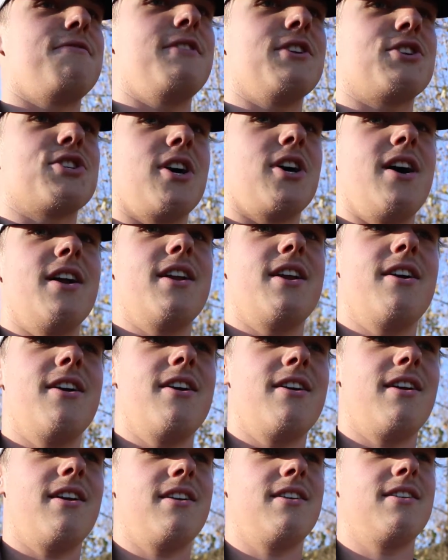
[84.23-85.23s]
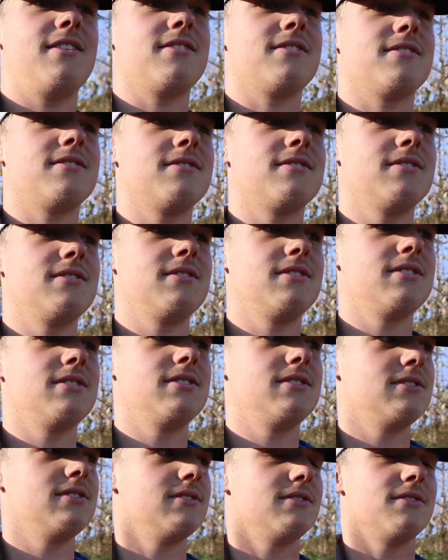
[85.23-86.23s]
fish on here and
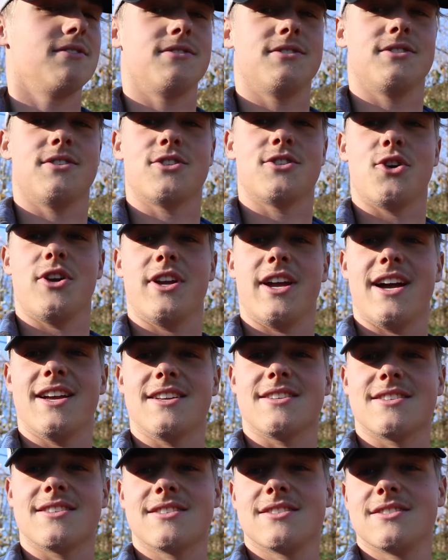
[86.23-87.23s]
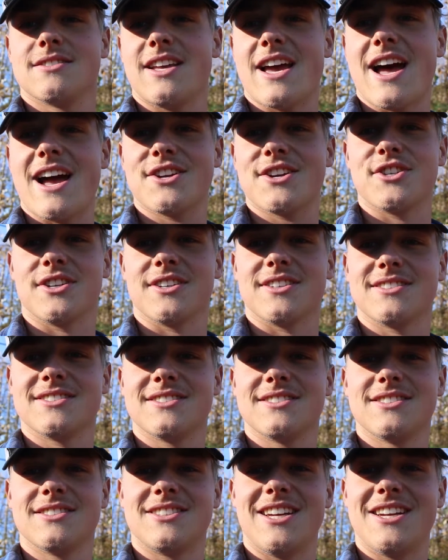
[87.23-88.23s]
show you guys the action.
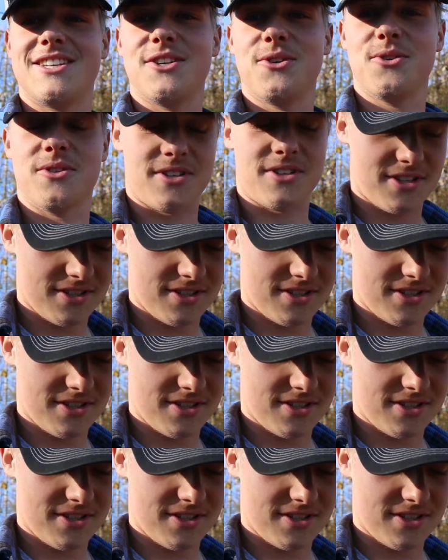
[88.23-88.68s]
Stay tuned.